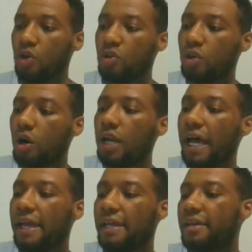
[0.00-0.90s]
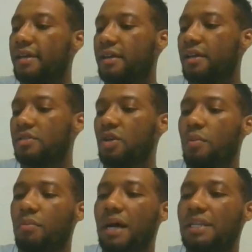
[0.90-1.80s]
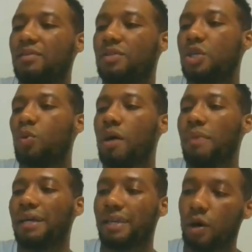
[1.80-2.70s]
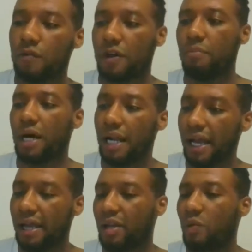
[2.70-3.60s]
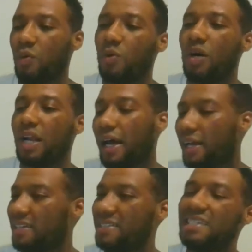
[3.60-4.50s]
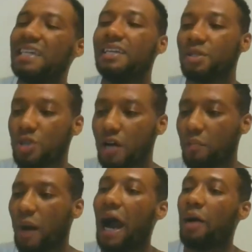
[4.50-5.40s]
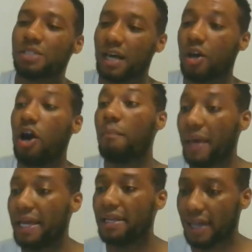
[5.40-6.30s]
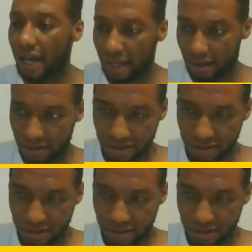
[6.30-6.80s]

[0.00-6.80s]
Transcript: You know, like, so, man, she weren't my girlfriend, but, like, we were, like, seeing each other, but I was, like, her main guy.